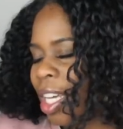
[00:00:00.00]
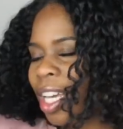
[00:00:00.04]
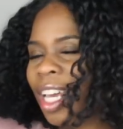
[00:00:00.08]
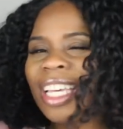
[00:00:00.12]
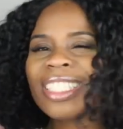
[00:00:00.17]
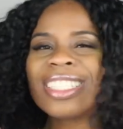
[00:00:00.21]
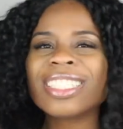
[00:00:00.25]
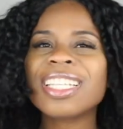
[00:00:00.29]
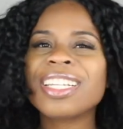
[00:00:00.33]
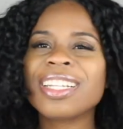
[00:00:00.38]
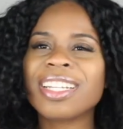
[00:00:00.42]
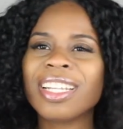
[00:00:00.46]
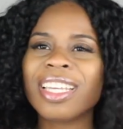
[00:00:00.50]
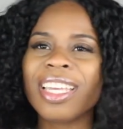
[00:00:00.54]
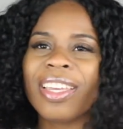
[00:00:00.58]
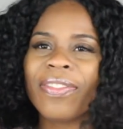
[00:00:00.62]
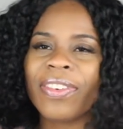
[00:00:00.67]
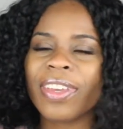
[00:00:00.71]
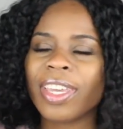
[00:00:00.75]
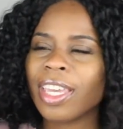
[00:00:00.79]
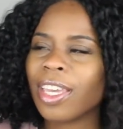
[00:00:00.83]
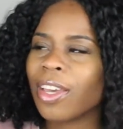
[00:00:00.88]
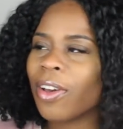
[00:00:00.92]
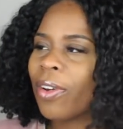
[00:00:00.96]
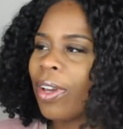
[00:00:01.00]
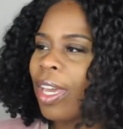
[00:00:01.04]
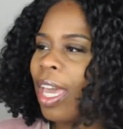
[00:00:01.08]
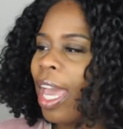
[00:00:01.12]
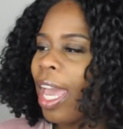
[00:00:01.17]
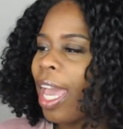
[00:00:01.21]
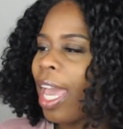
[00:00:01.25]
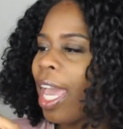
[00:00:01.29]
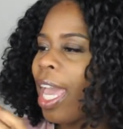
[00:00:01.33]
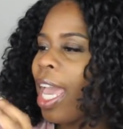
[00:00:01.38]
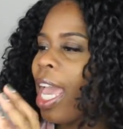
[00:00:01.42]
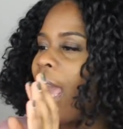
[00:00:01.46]
It's a leave-in,
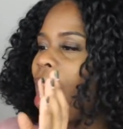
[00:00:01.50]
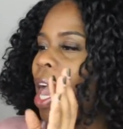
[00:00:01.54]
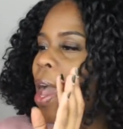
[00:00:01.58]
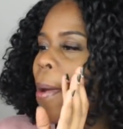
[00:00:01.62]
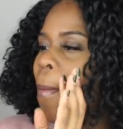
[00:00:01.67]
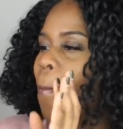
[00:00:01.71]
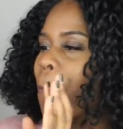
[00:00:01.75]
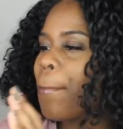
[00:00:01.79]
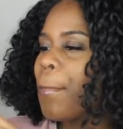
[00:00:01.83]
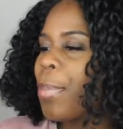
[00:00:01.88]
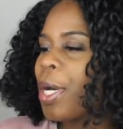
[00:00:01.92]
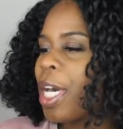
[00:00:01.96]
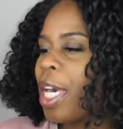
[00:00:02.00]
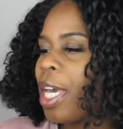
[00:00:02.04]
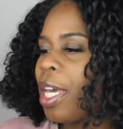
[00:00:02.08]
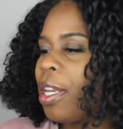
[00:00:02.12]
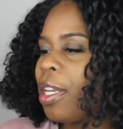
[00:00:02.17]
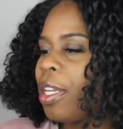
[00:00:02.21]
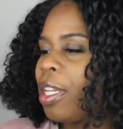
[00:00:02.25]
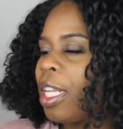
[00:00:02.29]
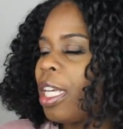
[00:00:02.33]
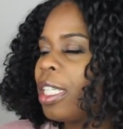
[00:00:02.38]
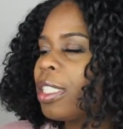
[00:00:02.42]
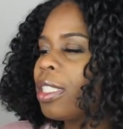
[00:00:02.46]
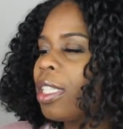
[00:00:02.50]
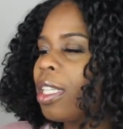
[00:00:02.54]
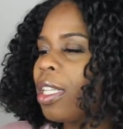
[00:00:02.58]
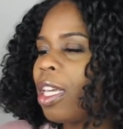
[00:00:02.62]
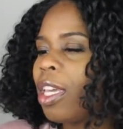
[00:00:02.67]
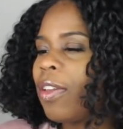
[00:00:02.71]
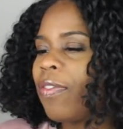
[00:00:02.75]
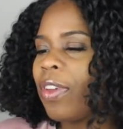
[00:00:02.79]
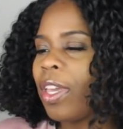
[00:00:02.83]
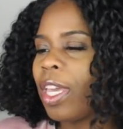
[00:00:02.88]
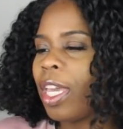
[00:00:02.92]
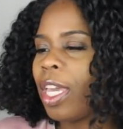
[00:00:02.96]
okay? But this
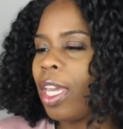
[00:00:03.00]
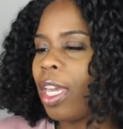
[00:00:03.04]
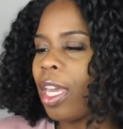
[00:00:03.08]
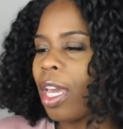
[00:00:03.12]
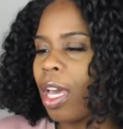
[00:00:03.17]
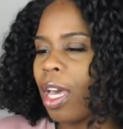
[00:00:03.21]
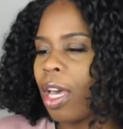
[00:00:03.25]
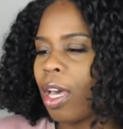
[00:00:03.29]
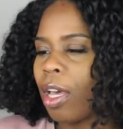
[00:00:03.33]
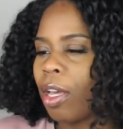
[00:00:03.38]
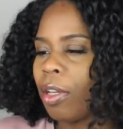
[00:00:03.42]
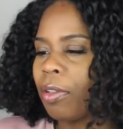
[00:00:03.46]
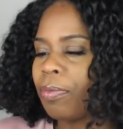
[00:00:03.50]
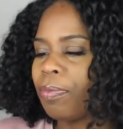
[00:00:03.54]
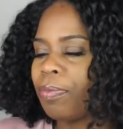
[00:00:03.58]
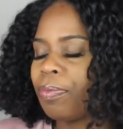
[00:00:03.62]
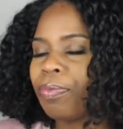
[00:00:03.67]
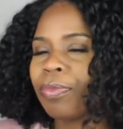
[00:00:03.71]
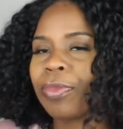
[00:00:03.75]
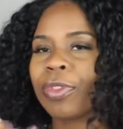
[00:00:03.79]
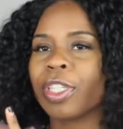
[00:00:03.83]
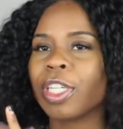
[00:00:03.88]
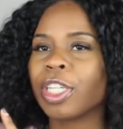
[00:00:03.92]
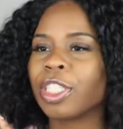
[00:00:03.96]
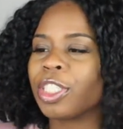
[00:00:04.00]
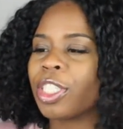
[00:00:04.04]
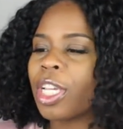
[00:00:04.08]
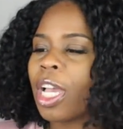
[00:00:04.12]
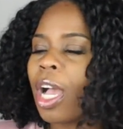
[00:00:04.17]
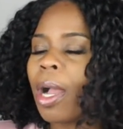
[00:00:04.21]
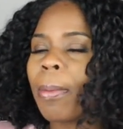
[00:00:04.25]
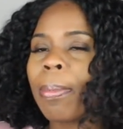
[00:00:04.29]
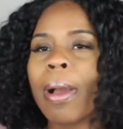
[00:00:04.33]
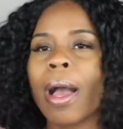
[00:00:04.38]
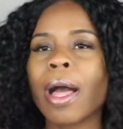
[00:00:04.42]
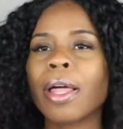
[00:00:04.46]
leave-in, y'all, because
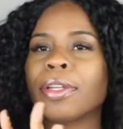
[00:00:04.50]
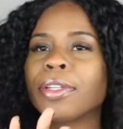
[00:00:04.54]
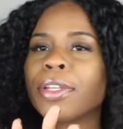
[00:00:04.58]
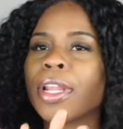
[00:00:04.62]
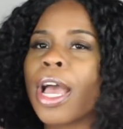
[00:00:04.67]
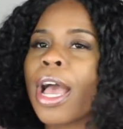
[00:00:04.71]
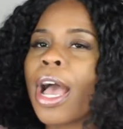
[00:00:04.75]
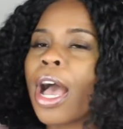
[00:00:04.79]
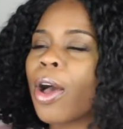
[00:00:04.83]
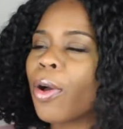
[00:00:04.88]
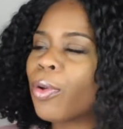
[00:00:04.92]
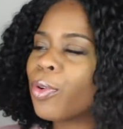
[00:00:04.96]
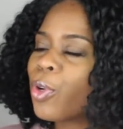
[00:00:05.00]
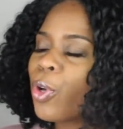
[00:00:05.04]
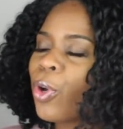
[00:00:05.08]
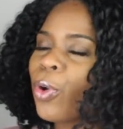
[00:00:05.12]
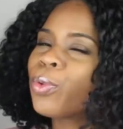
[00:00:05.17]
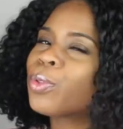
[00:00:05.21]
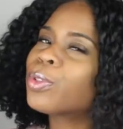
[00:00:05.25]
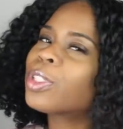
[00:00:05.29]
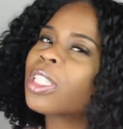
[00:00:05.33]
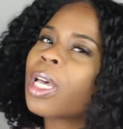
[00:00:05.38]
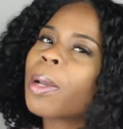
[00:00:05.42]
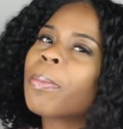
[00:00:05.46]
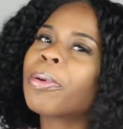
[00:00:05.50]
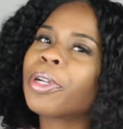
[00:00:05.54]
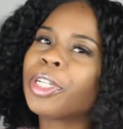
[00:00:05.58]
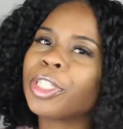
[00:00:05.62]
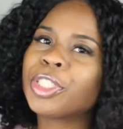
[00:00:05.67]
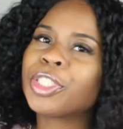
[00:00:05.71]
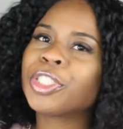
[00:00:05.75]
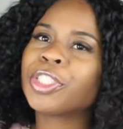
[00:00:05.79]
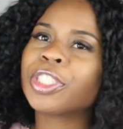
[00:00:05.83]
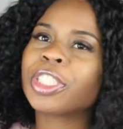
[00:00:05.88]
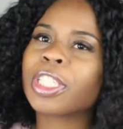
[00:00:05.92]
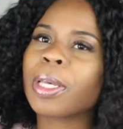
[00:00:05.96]
y'all probably not, I don't know, so I'm pretty
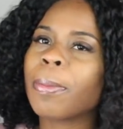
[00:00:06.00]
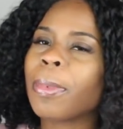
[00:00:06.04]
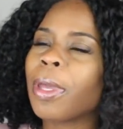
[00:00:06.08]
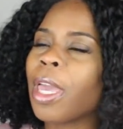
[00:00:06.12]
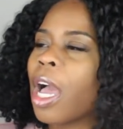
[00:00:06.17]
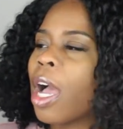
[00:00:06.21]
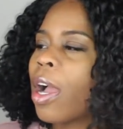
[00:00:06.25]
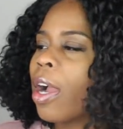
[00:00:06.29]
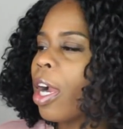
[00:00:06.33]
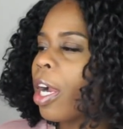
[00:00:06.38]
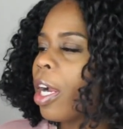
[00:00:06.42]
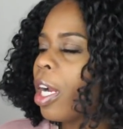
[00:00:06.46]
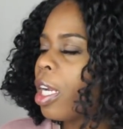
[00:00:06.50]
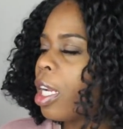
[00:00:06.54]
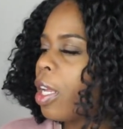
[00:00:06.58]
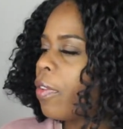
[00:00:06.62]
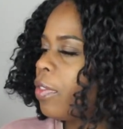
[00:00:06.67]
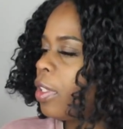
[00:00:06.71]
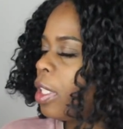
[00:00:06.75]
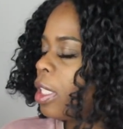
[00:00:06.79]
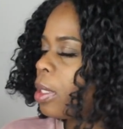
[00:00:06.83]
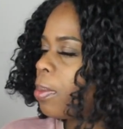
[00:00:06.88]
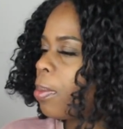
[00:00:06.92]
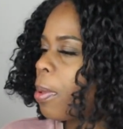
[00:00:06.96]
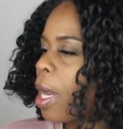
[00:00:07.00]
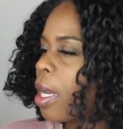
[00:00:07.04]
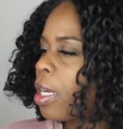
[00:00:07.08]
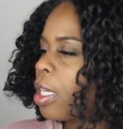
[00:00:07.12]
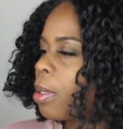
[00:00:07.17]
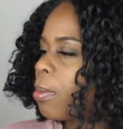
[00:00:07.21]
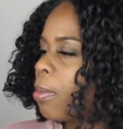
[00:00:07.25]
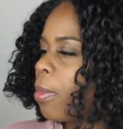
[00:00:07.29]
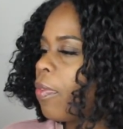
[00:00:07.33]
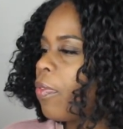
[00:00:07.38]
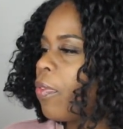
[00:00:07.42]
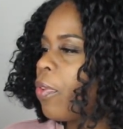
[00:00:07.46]
sure some of y'all heard of this
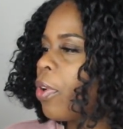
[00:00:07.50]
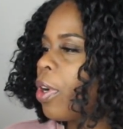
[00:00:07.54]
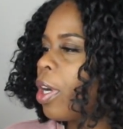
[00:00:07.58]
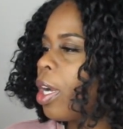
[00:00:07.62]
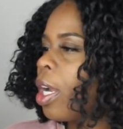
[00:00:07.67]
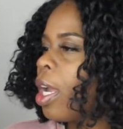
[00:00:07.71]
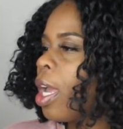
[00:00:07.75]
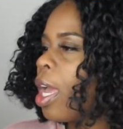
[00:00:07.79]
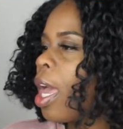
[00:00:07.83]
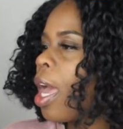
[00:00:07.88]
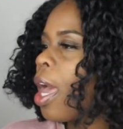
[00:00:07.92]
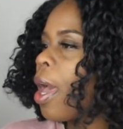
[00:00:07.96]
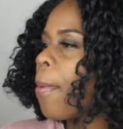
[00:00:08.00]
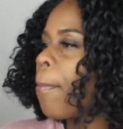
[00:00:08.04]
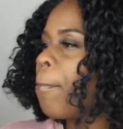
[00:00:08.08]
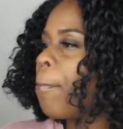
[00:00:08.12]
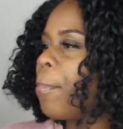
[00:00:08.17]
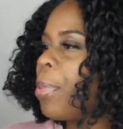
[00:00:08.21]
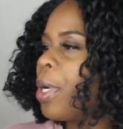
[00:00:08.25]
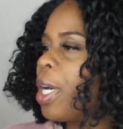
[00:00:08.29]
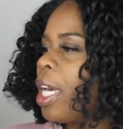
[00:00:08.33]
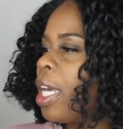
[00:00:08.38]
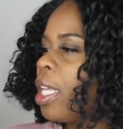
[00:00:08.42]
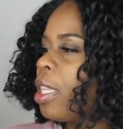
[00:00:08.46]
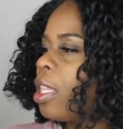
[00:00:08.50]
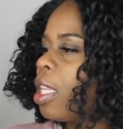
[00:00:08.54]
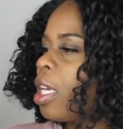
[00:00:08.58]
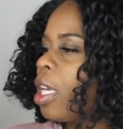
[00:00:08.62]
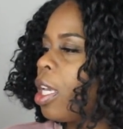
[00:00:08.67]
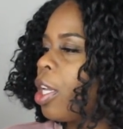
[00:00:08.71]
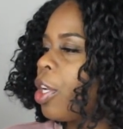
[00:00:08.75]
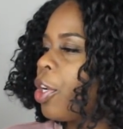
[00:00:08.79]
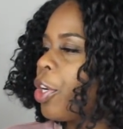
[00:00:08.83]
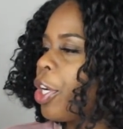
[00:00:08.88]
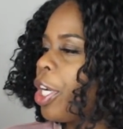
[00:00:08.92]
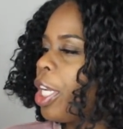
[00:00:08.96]
product before, but
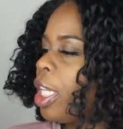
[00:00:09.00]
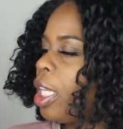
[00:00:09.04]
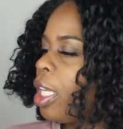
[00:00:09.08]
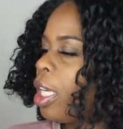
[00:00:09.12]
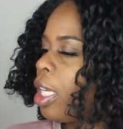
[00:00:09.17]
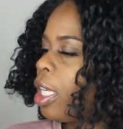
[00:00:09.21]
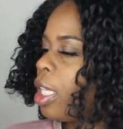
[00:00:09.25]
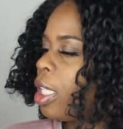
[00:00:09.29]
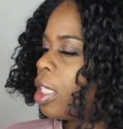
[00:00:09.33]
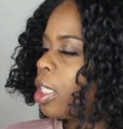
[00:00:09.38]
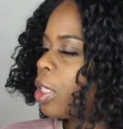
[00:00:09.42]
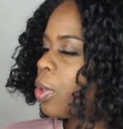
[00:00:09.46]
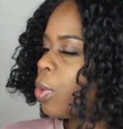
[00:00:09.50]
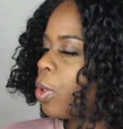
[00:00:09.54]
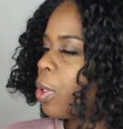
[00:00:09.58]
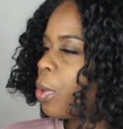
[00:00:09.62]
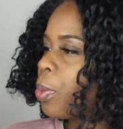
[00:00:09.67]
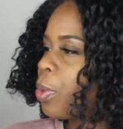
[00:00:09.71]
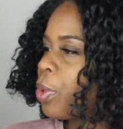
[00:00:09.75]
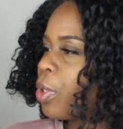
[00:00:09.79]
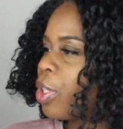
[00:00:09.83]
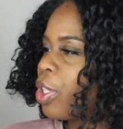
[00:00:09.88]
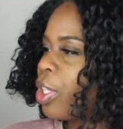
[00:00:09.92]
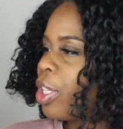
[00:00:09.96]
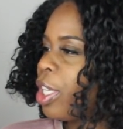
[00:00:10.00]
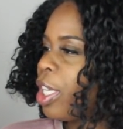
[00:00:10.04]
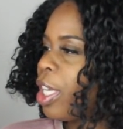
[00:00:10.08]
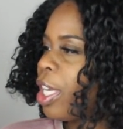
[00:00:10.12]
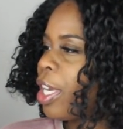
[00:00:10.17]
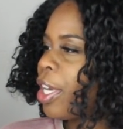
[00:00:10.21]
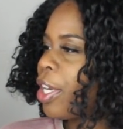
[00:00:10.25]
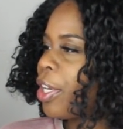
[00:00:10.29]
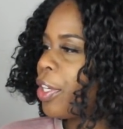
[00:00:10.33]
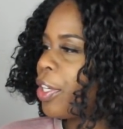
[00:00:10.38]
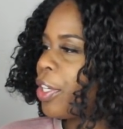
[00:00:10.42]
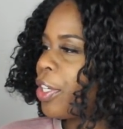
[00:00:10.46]
the ingredients were
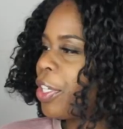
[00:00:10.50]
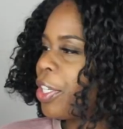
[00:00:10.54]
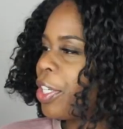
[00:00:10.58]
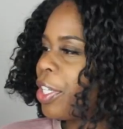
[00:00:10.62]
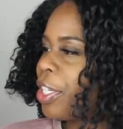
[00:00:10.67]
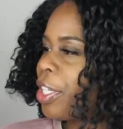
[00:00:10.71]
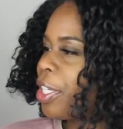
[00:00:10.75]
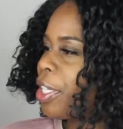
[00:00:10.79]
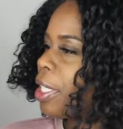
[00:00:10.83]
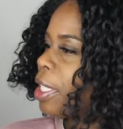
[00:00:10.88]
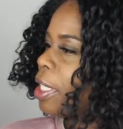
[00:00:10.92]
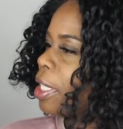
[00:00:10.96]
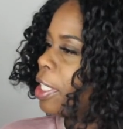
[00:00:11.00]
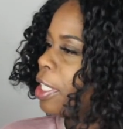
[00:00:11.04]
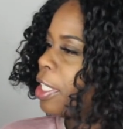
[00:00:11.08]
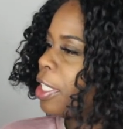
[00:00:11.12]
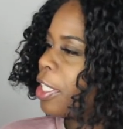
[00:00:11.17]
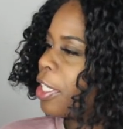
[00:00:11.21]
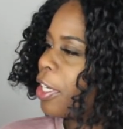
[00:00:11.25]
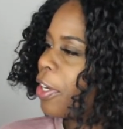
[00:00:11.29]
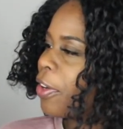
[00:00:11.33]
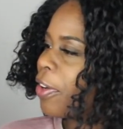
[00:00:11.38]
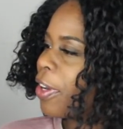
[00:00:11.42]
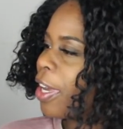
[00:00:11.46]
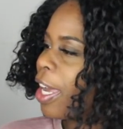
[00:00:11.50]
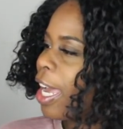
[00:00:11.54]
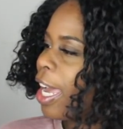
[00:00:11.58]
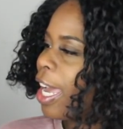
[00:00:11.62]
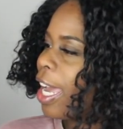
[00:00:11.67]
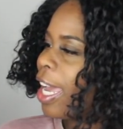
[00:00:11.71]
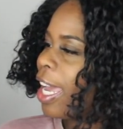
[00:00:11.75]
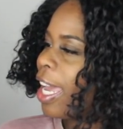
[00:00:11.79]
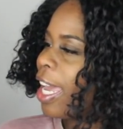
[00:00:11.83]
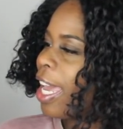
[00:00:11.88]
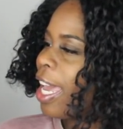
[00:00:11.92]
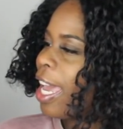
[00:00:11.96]
really good,
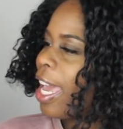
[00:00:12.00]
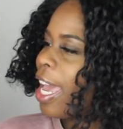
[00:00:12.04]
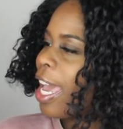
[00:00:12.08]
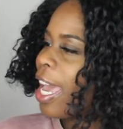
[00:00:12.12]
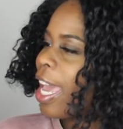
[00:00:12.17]
okay?